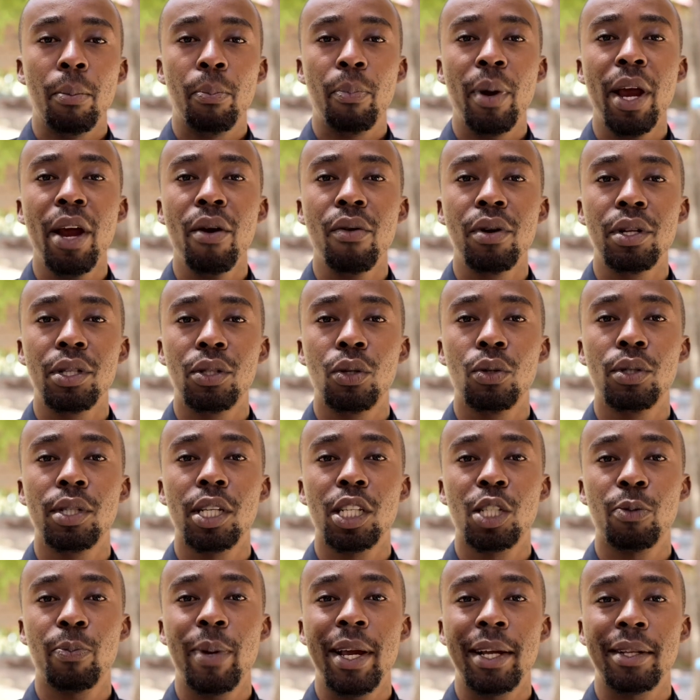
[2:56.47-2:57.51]
Parents who
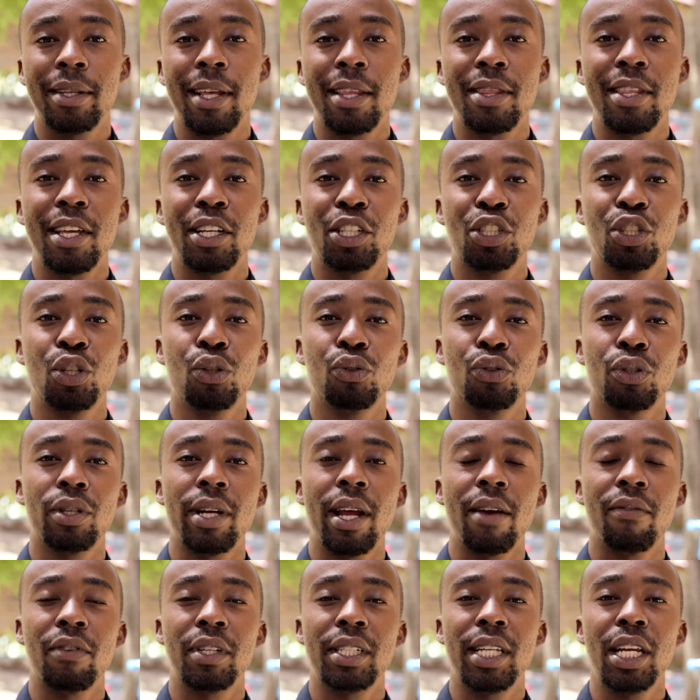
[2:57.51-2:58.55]
suspect that their children
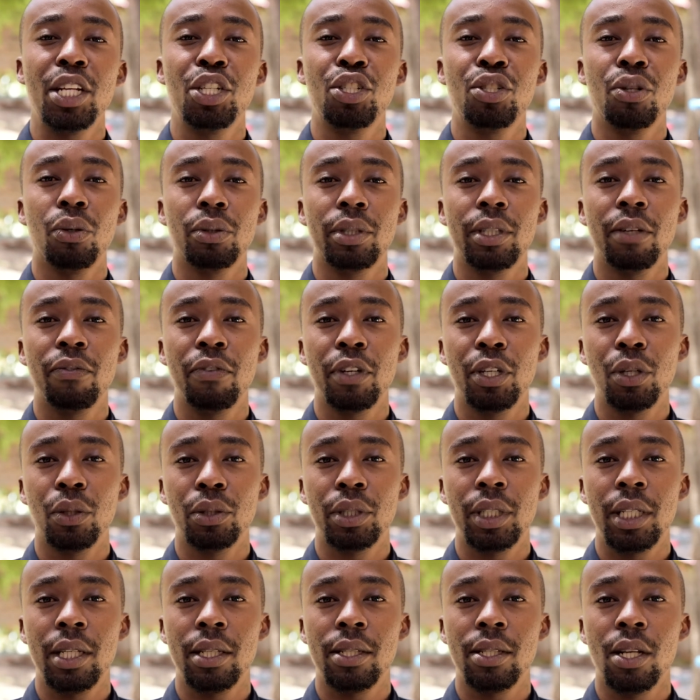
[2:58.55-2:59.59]
have attentional
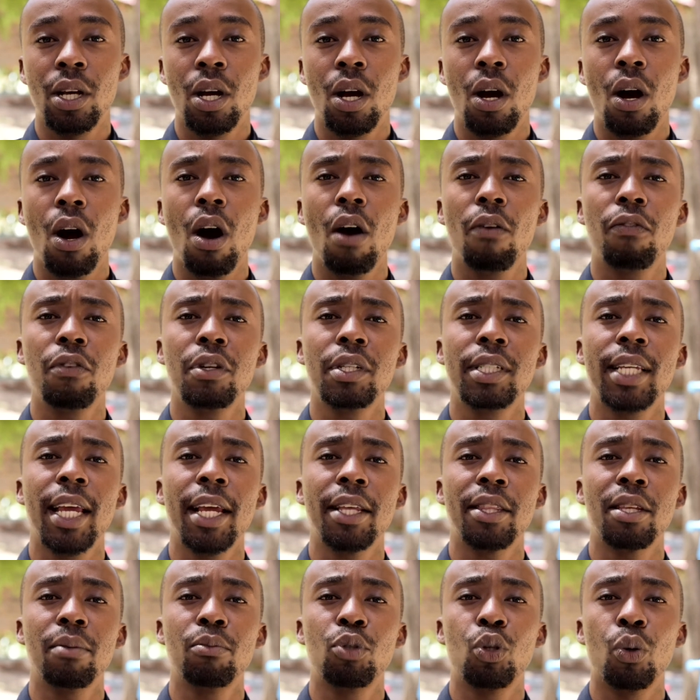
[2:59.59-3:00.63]
difficulties often
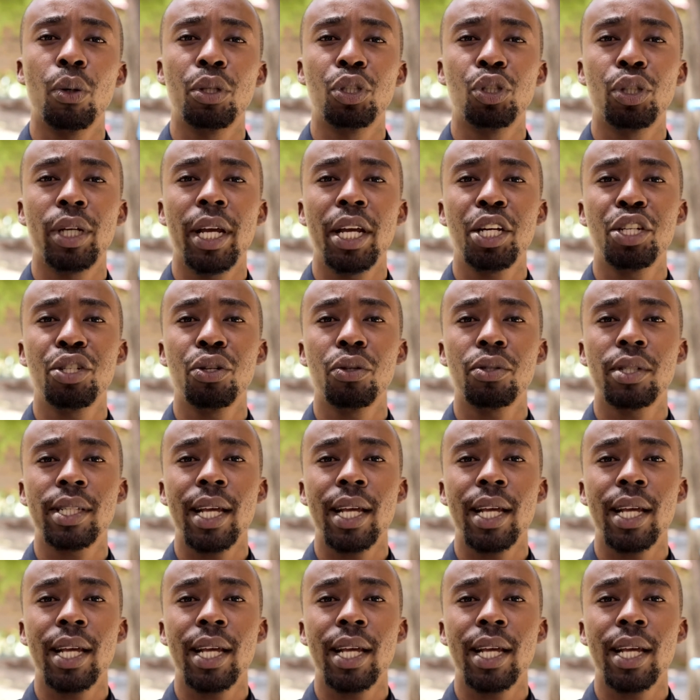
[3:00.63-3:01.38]
take them to educational